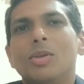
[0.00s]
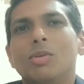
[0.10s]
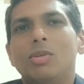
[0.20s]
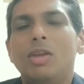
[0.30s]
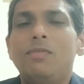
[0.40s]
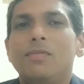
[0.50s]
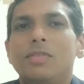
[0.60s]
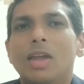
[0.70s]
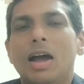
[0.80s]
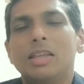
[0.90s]
with
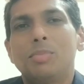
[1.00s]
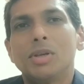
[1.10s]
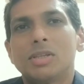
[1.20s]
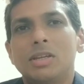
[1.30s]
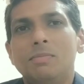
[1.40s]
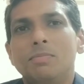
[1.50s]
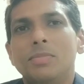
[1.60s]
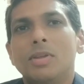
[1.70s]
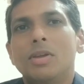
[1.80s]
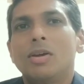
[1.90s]
the other person
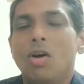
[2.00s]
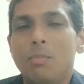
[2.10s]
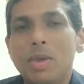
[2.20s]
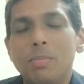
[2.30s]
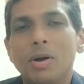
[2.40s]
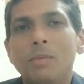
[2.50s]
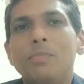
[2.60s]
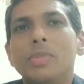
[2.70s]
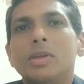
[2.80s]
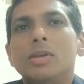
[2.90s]
or people.
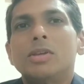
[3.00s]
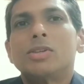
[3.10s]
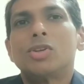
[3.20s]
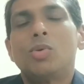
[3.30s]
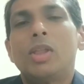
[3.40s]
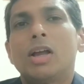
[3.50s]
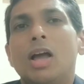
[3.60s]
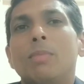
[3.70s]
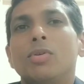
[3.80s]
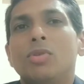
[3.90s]
So you want to
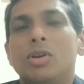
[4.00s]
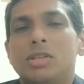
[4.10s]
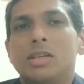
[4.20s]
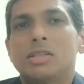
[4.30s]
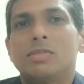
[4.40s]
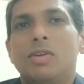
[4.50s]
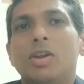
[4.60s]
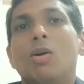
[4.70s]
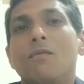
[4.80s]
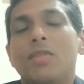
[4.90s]
come across as very
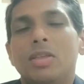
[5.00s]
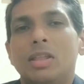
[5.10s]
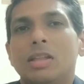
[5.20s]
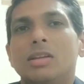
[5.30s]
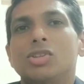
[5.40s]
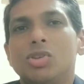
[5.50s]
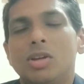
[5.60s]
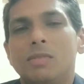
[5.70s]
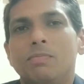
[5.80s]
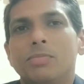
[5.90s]
confident and
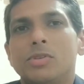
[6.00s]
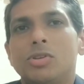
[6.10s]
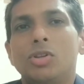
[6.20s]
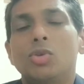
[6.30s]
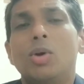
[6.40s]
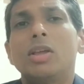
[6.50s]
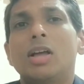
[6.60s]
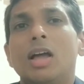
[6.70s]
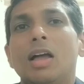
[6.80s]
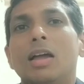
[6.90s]
assured. So you don't want
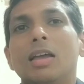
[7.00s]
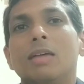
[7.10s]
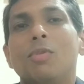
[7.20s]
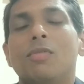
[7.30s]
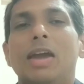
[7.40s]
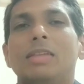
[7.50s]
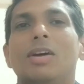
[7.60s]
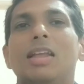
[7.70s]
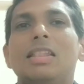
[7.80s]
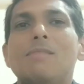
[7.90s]
to provide
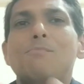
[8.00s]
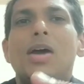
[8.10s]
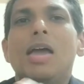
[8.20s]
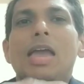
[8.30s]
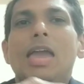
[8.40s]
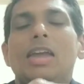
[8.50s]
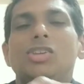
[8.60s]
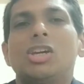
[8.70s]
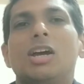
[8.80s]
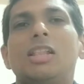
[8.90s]
a limp
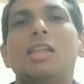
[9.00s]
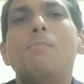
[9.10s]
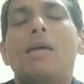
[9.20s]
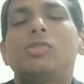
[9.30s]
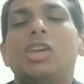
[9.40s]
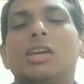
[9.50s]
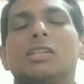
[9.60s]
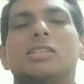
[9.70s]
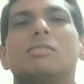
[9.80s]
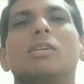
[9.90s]
handshake. A limp handshake
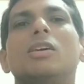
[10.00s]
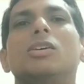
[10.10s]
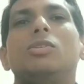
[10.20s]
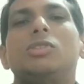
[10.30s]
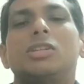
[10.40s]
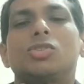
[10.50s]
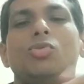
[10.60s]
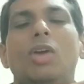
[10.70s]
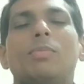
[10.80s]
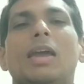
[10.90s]
is you just
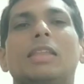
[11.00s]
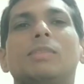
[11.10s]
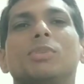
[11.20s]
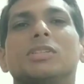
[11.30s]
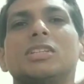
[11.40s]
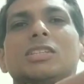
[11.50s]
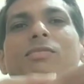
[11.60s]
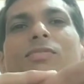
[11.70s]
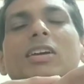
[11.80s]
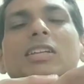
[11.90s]
grab the other person's
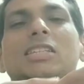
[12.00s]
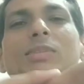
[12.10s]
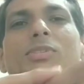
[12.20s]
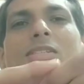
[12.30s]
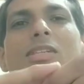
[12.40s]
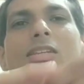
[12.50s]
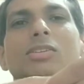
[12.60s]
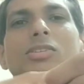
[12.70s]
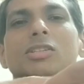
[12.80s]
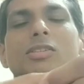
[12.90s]
fingertips and
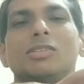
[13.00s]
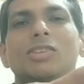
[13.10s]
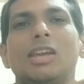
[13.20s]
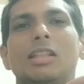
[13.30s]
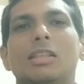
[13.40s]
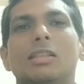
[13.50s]
you just shake it.